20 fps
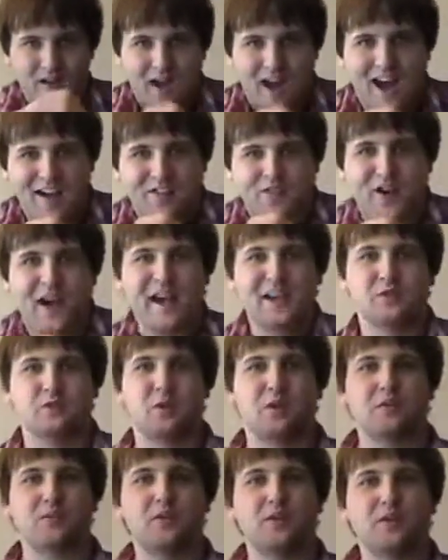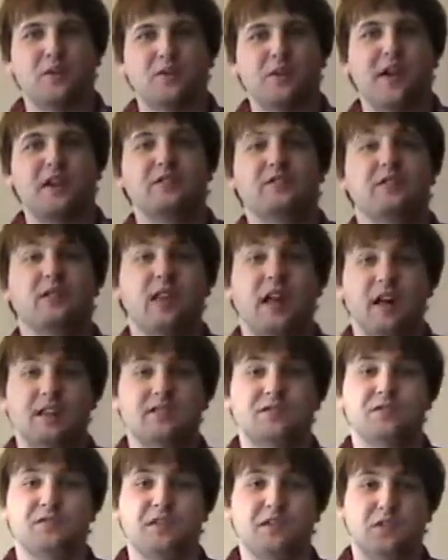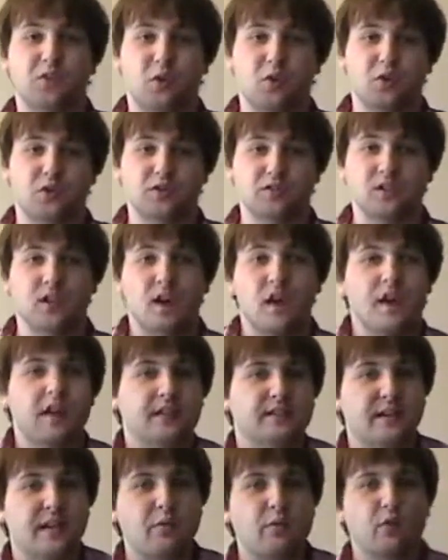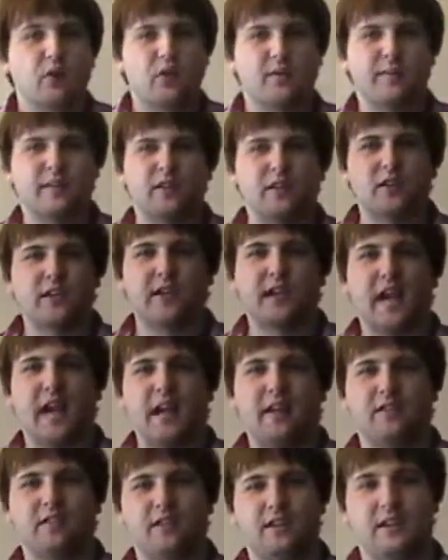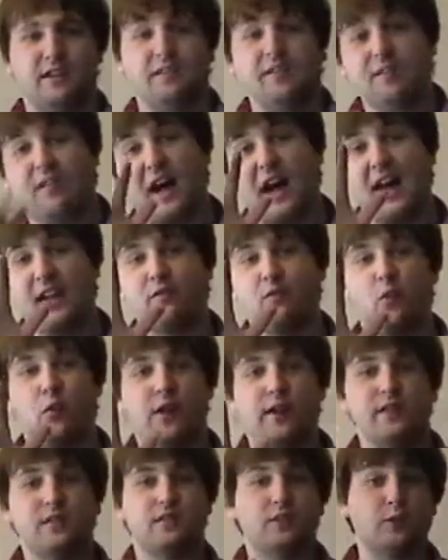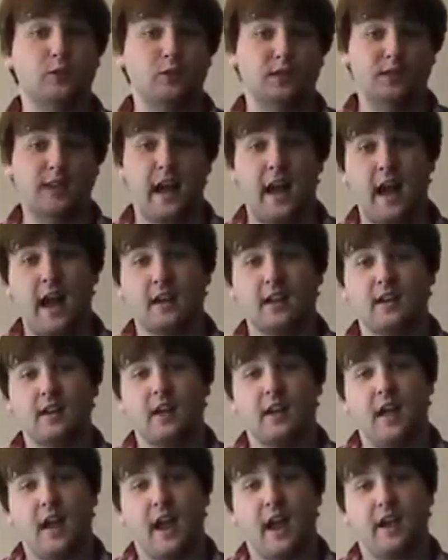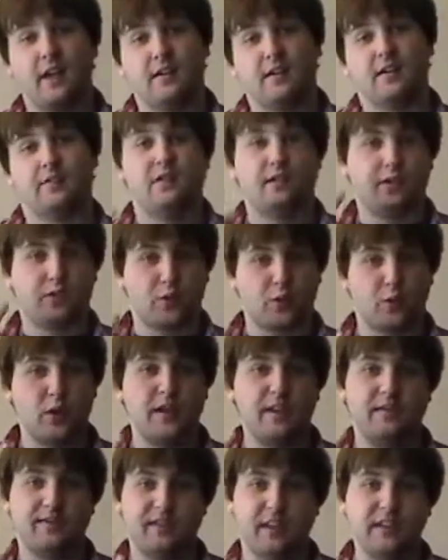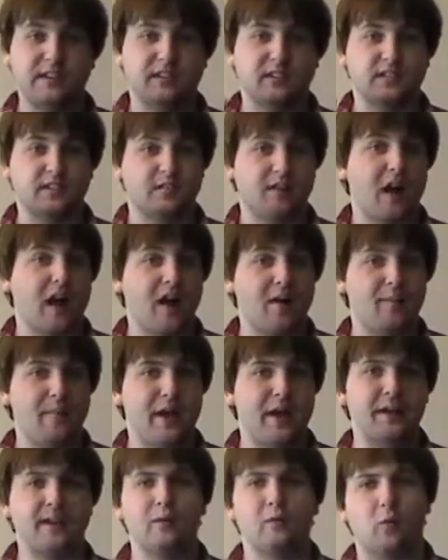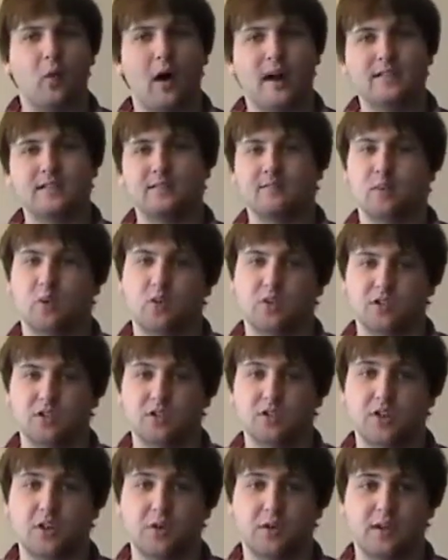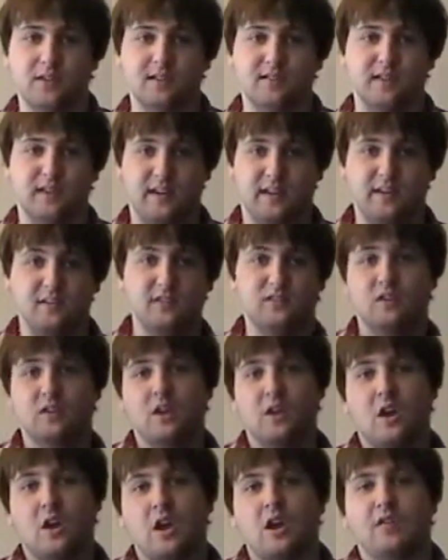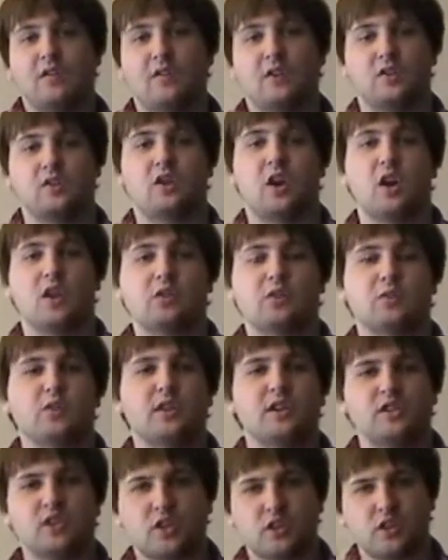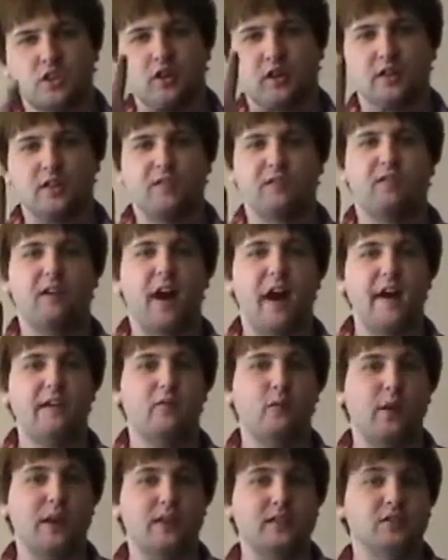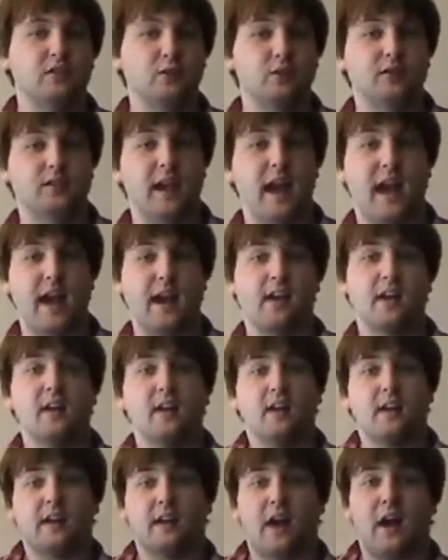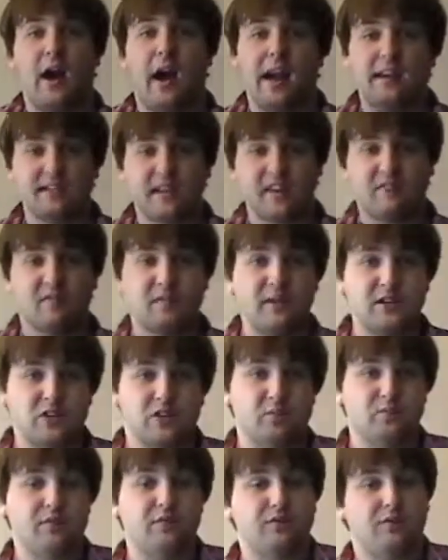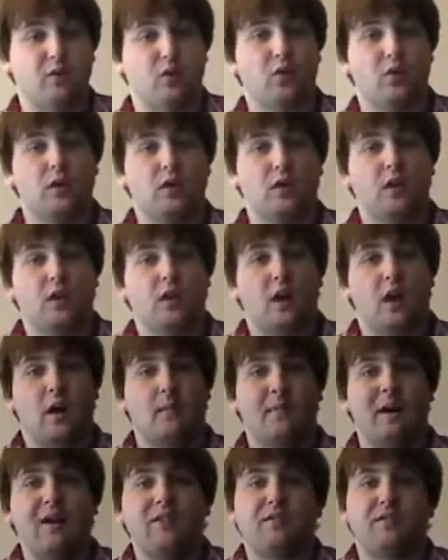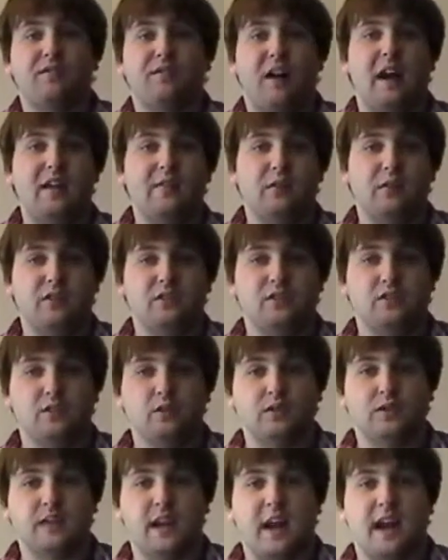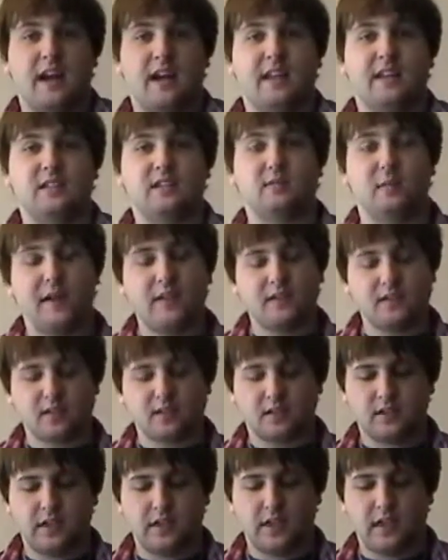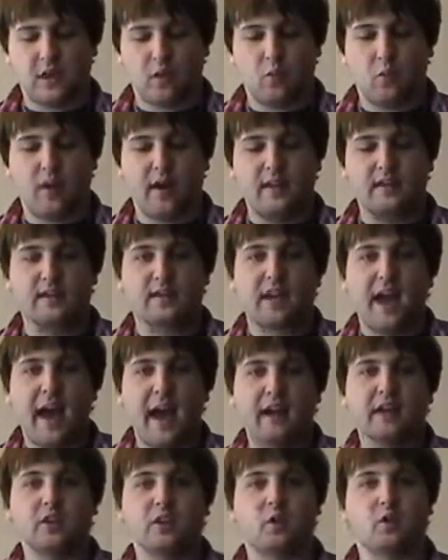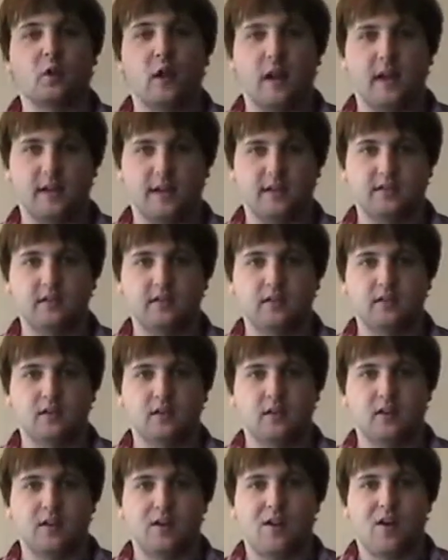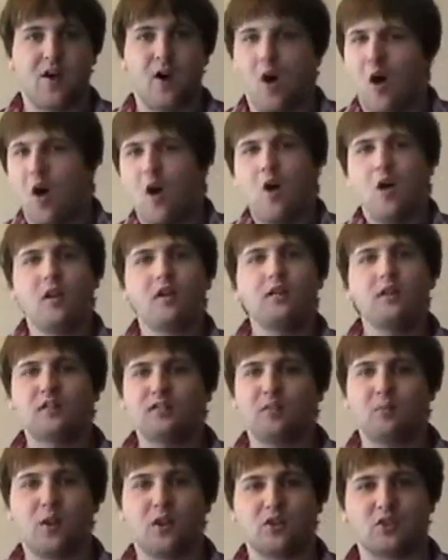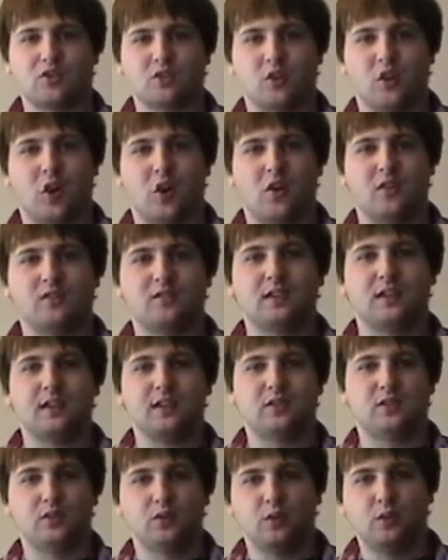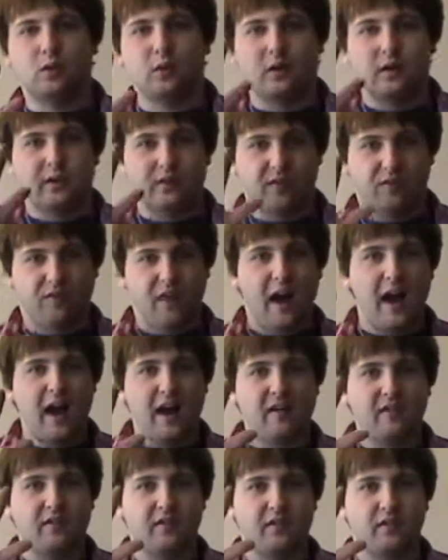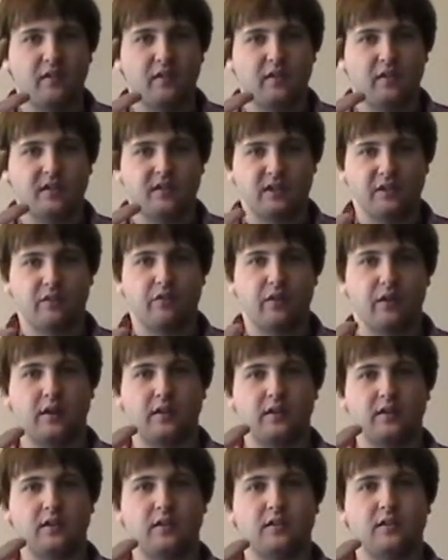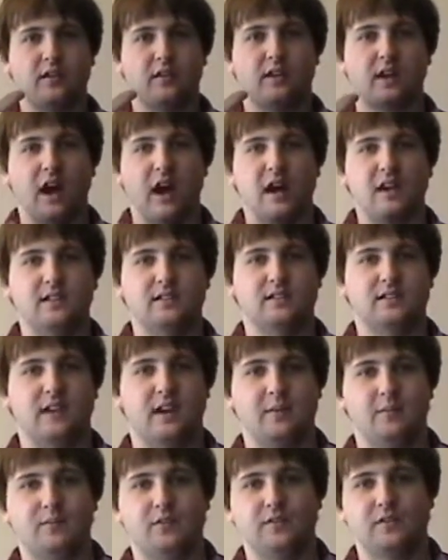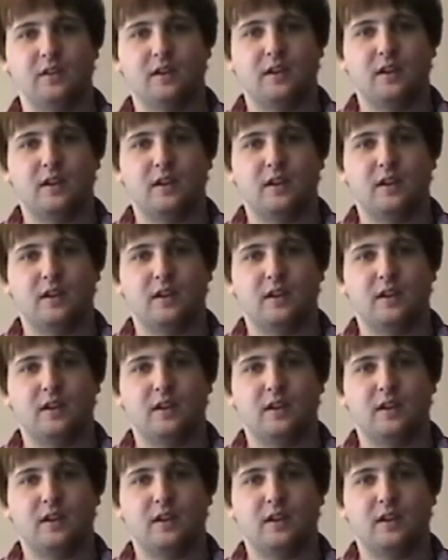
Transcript: Hi there guys, welcome to your next philosophy course. Today we're going to be looking at the 5 ways to attack and the 3 phases of combat and why it's important to know these things. For starters, we're just going to look at the 5 ways to attack. Now, as I've mentioned before about the 5 ways to attack, it's basically a way to categorize all of martial arts into 5 different concepts.